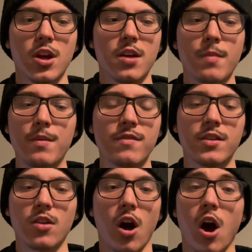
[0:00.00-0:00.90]
maybe even
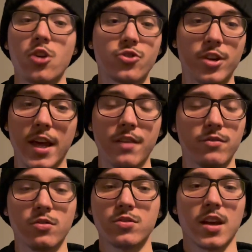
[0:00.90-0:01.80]
100K
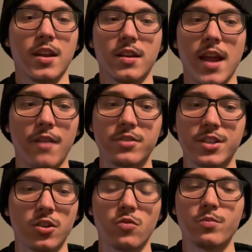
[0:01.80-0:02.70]
views on every
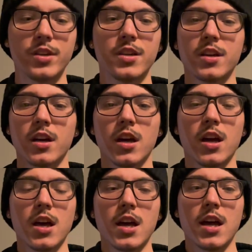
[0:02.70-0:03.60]
single beat,
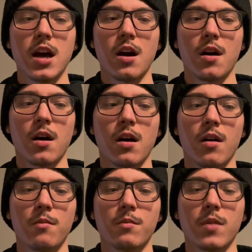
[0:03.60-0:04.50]
a
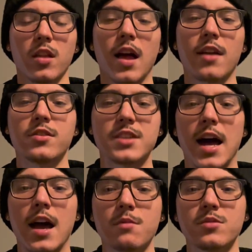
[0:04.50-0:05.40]
lot of the
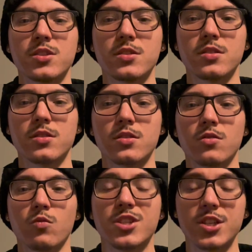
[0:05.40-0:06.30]
times,
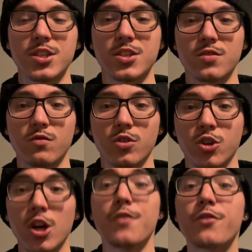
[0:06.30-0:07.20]
which is
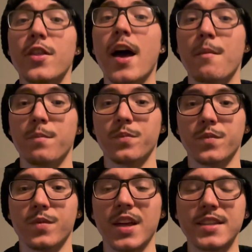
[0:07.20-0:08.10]
good for them,
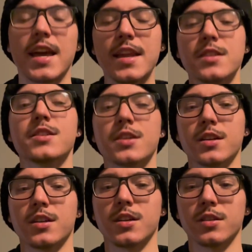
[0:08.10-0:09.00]
they tend
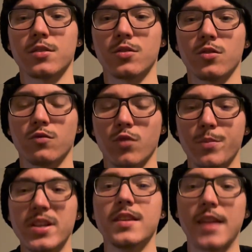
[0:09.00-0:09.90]
to
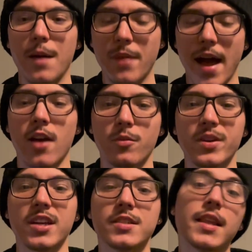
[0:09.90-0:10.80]
repeat that pattern
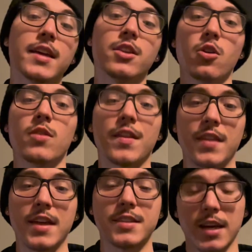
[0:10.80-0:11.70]
because they know that
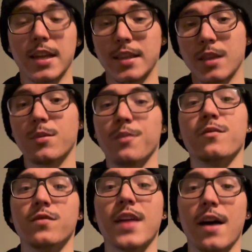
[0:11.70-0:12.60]
it's going to get them
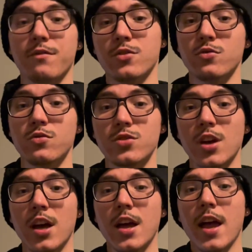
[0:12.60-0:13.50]
that views.
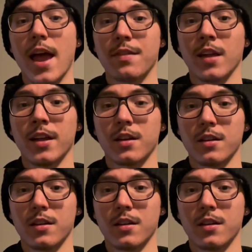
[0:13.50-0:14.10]
And like,